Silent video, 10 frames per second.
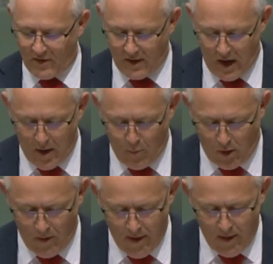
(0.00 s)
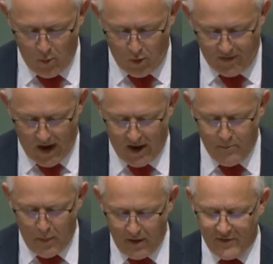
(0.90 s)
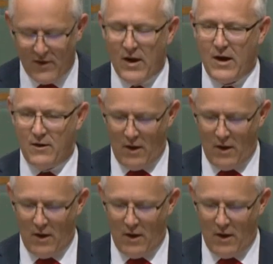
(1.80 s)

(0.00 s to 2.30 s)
Canberra, which add much-needed